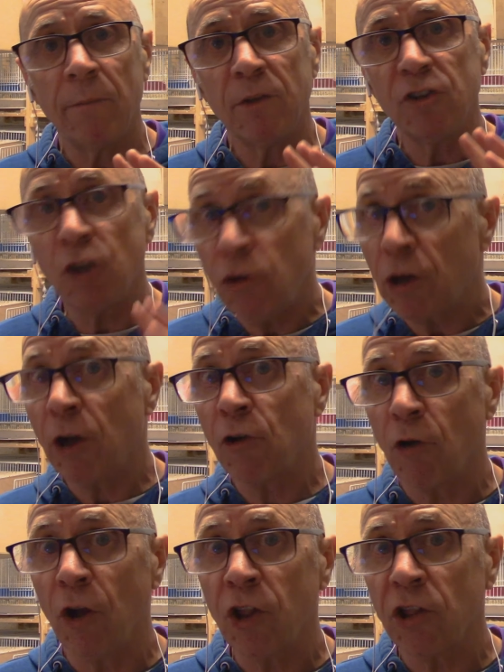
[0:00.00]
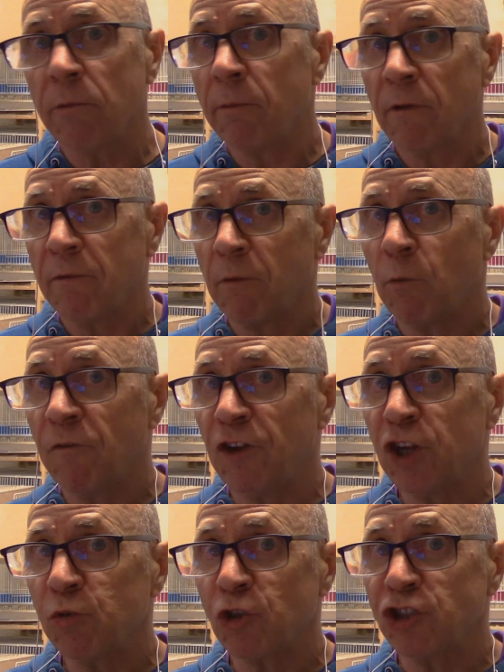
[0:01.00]
Do go across,
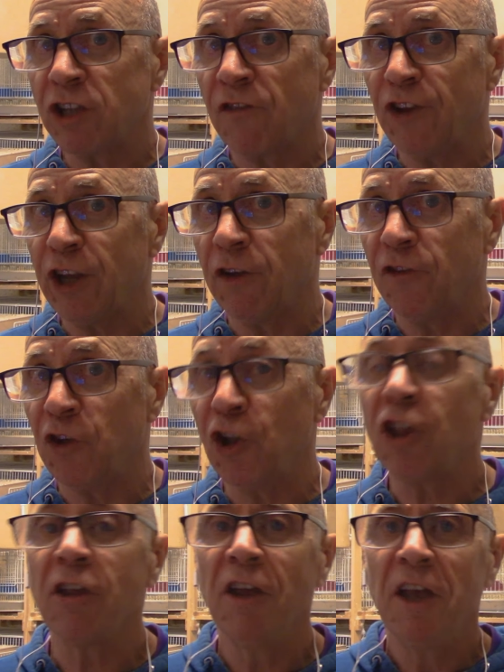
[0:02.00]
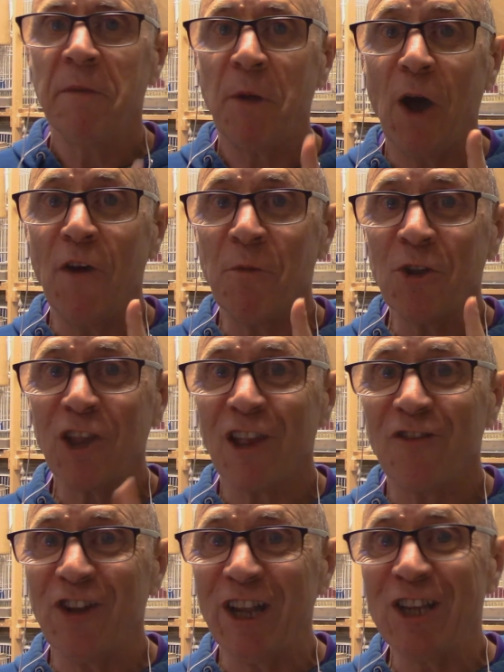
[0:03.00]
finish watching this video first, but once
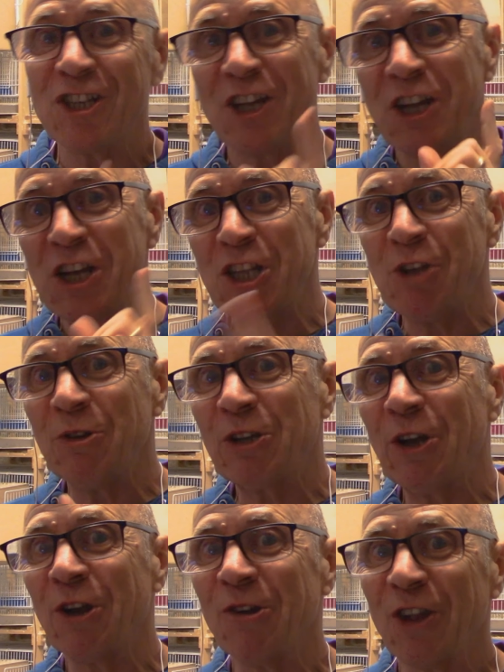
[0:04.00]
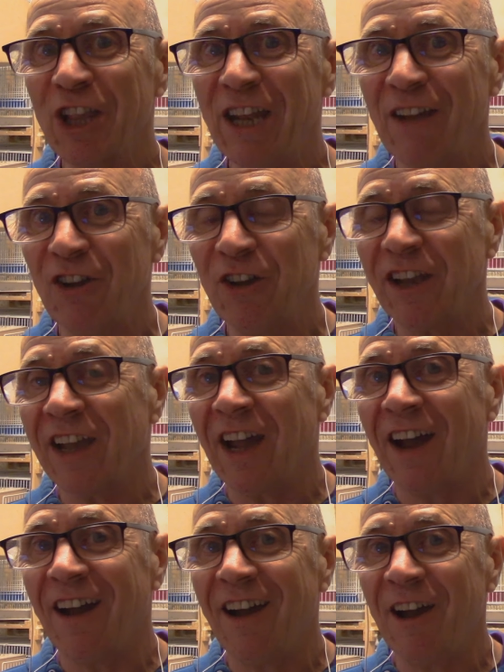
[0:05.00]
it's finished, do go across and have a look
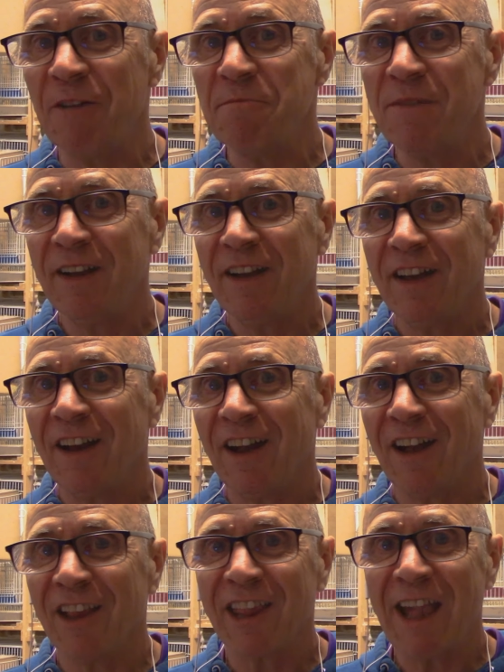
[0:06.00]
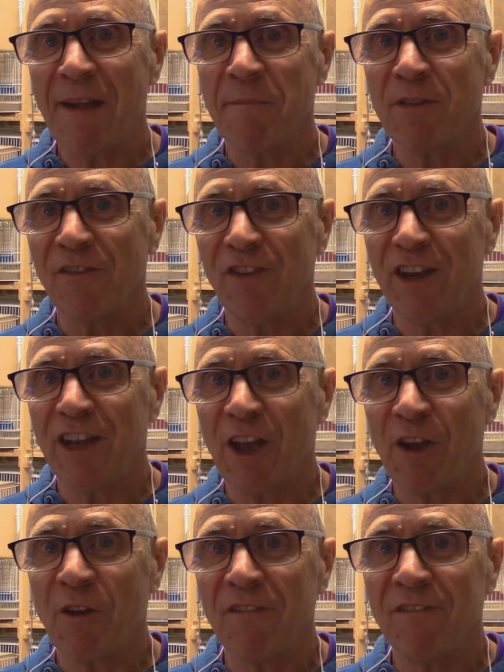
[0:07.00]
at Sam's
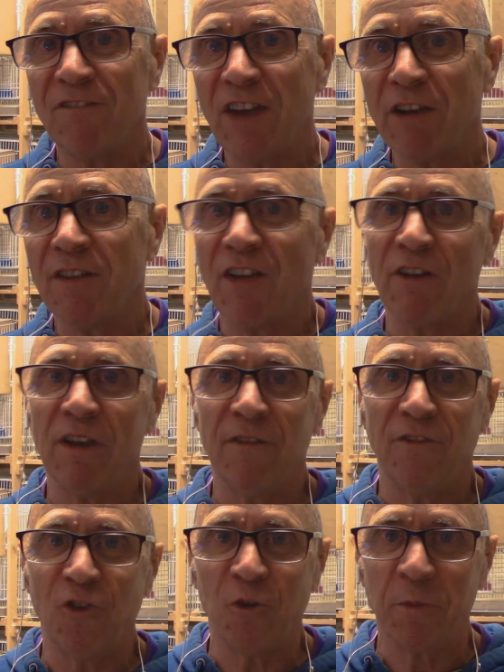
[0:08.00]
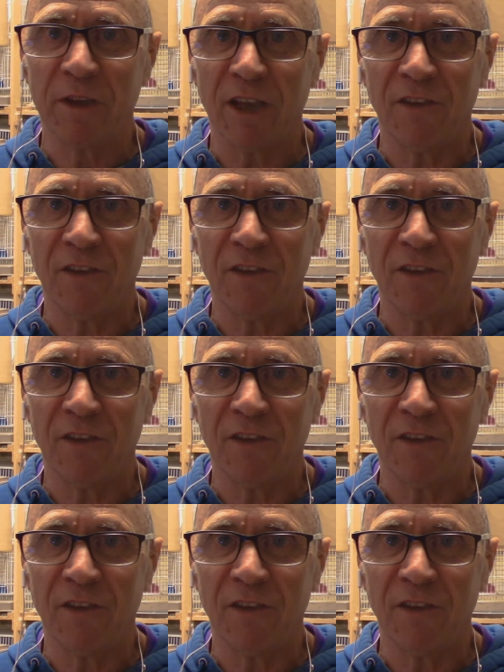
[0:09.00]
video. Very, very informative.